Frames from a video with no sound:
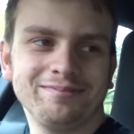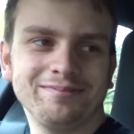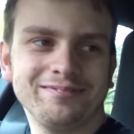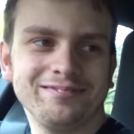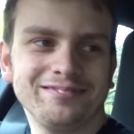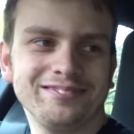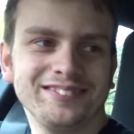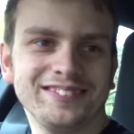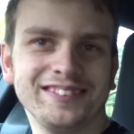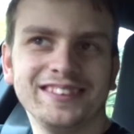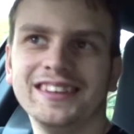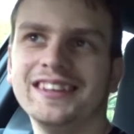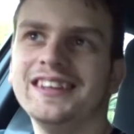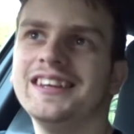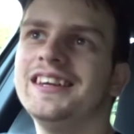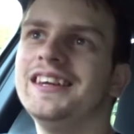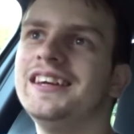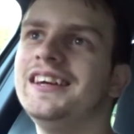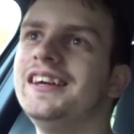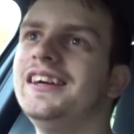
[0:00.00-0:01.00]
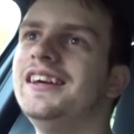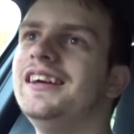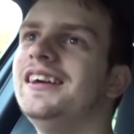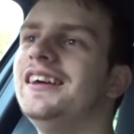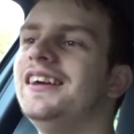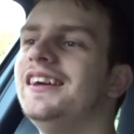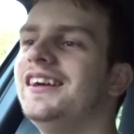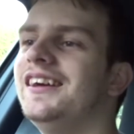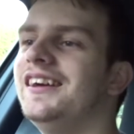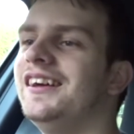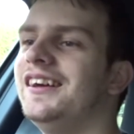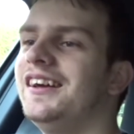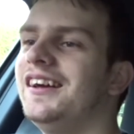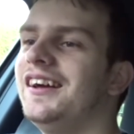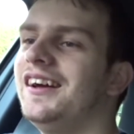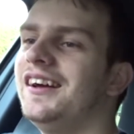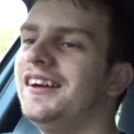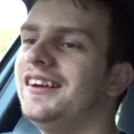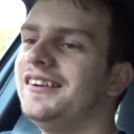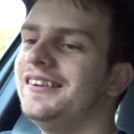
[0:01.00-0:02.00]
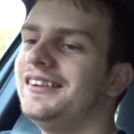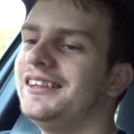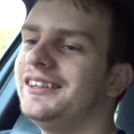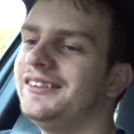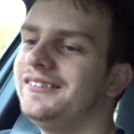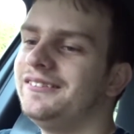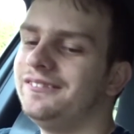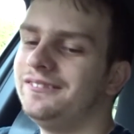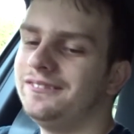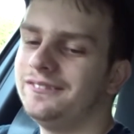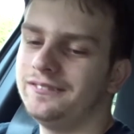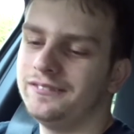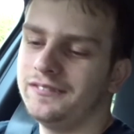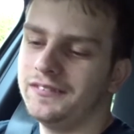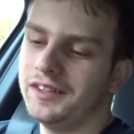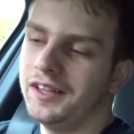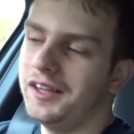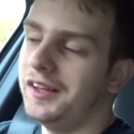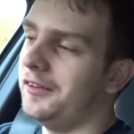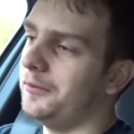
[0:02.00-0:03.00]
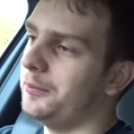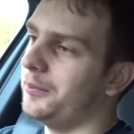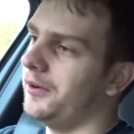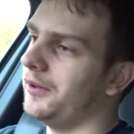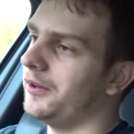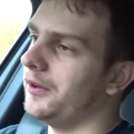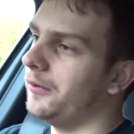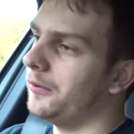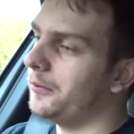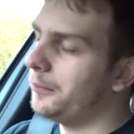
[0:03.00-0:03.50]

How are you wearing a t-shirt right now? It's freezing. It is pretty cold,